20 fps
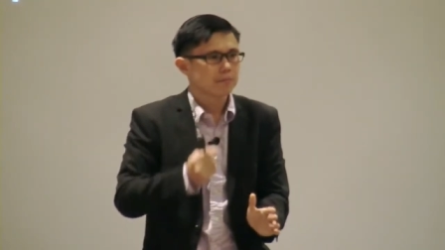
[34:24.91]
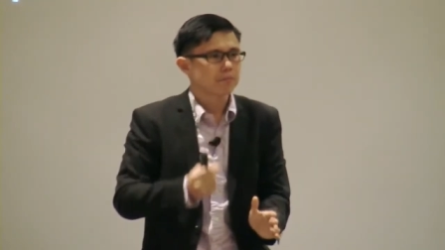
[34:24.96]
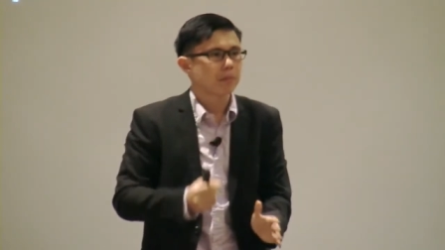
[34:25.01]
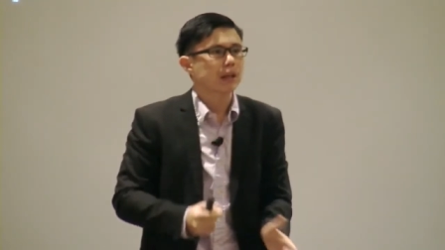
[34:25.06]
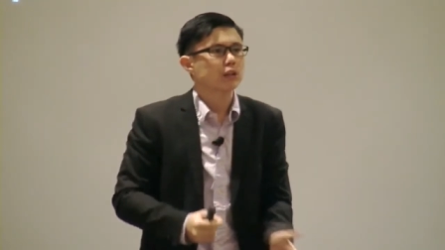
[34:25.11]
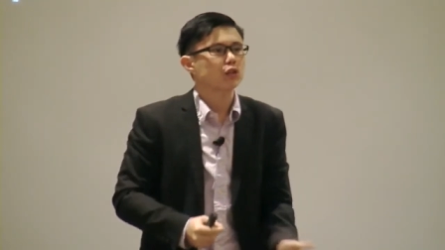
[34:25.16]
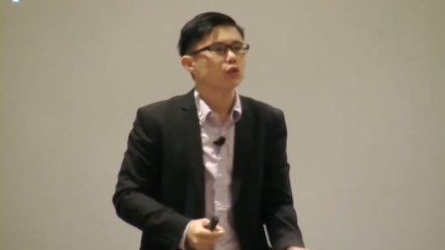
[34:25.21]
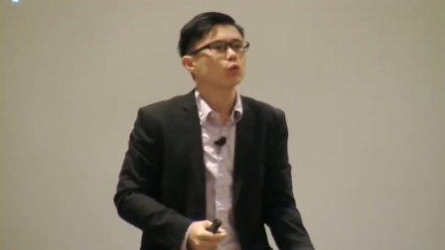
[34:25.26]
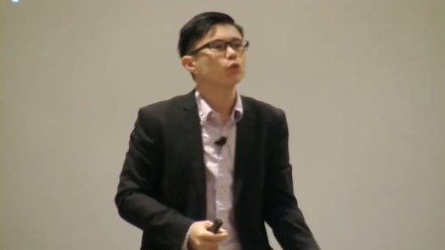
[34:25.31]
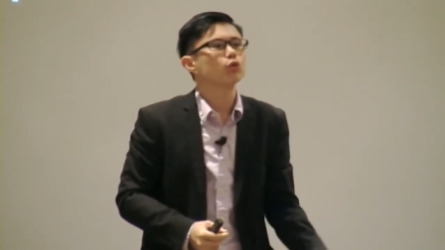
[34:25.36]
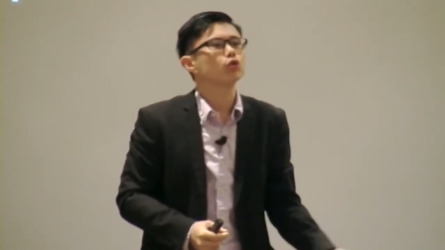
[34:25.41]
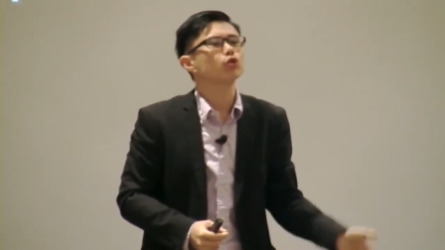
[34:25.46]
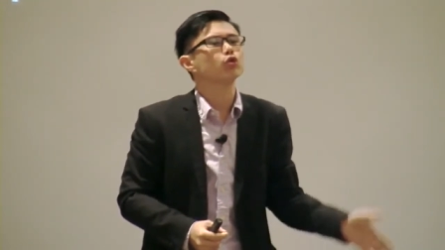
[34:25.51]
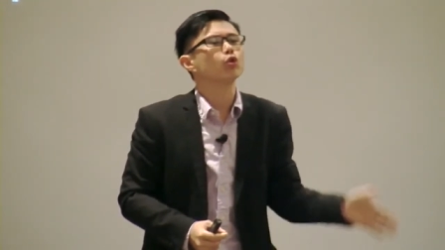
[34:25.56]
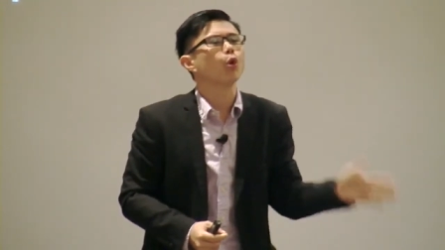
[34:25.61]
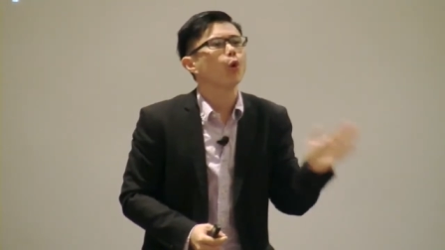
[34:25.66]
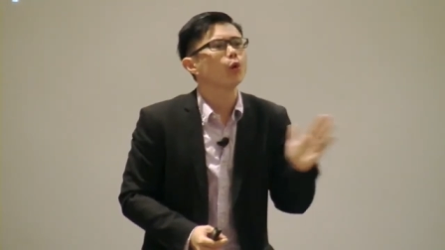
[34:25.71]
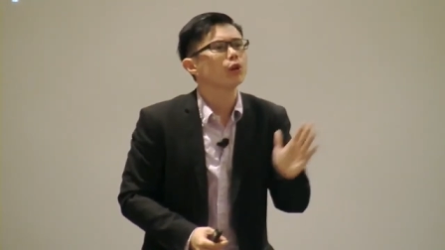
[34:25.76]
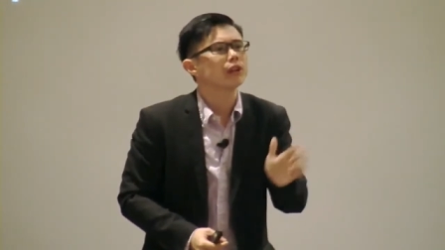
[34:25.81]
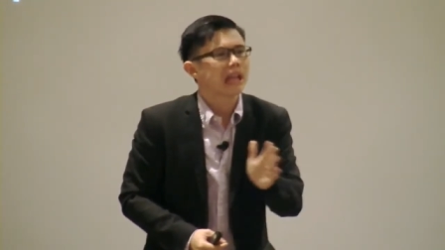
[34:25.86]
but you
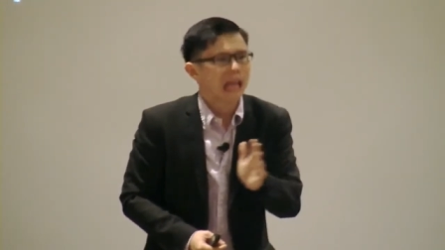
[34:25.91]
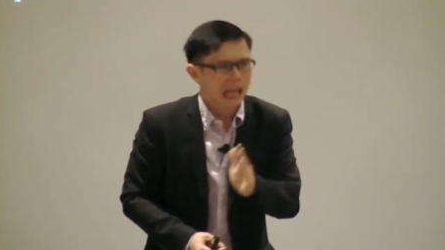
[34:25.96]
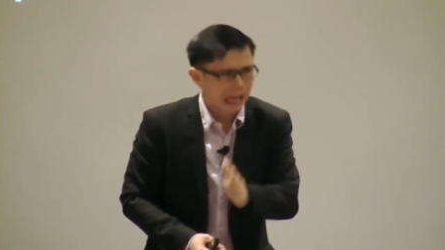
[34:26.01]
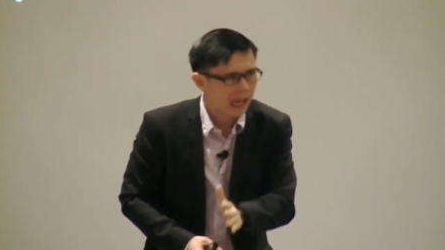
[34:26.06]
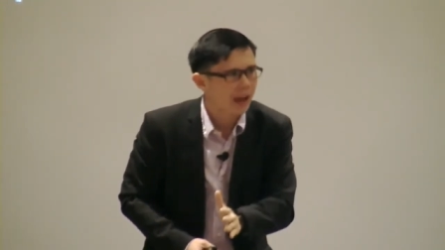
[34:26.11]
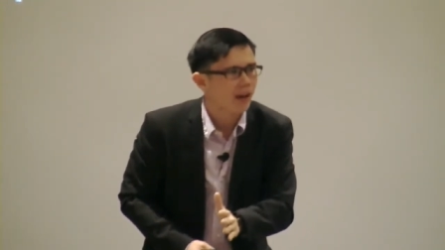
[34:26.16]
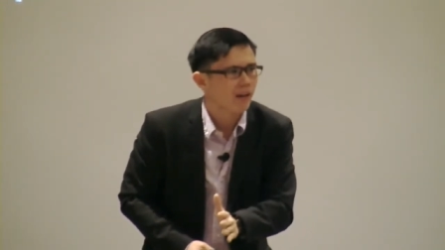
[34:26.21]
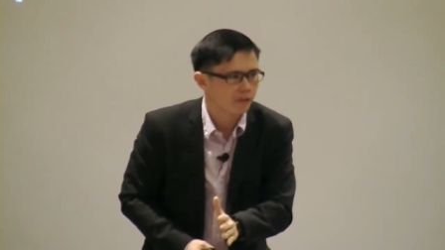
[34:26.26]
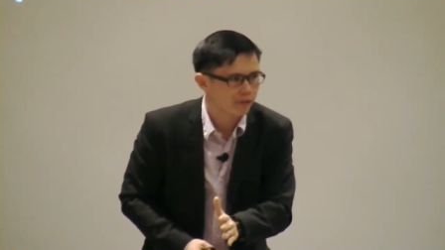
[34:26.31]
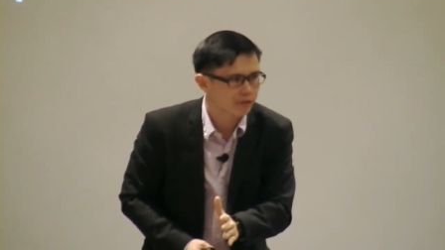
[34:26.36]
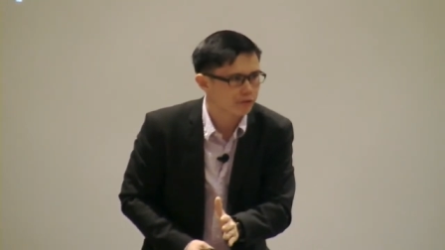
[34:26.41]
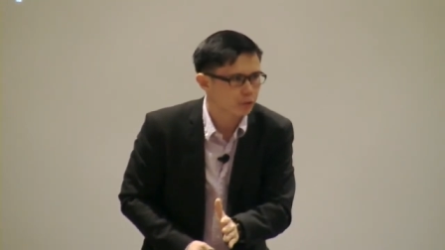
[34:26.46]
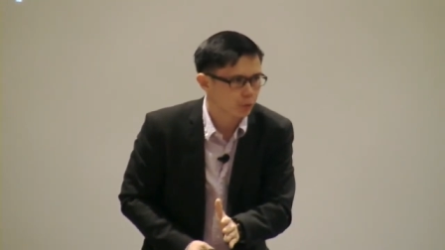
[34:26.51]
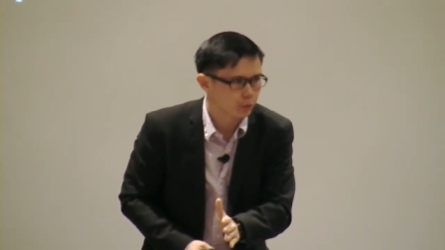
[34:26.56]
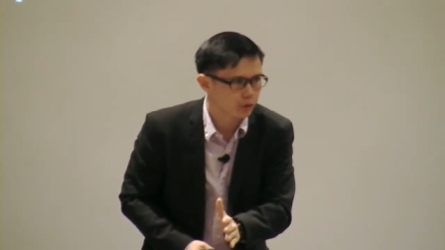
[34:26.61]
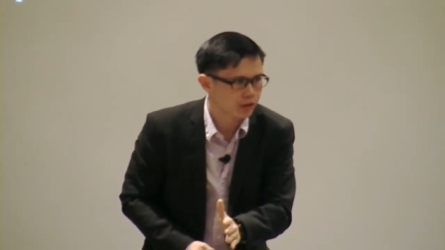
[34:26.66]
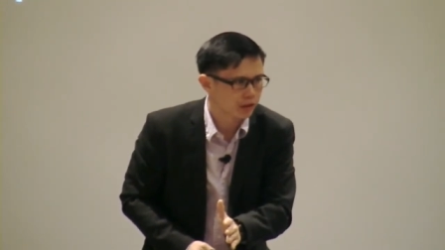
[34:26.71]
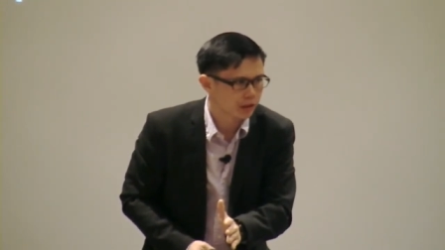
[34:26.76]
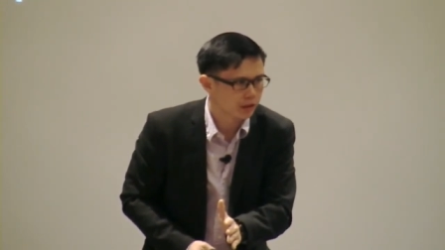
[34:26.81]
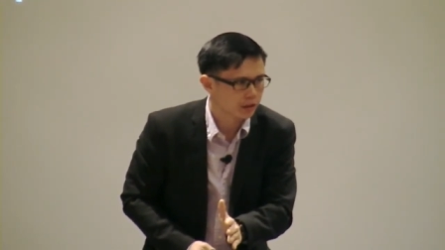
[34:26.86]
don't have
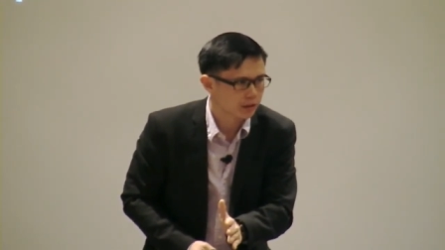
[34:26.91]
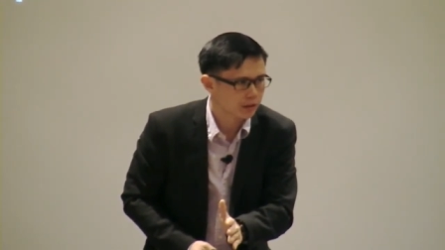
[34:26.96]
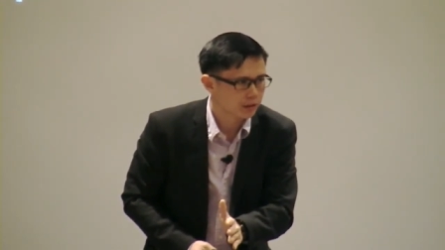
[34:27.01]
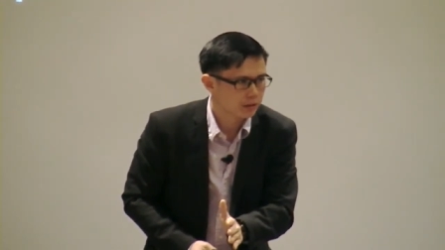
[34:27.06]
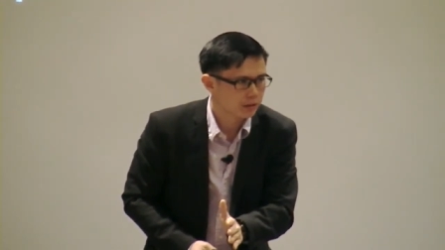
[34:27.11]
to sin.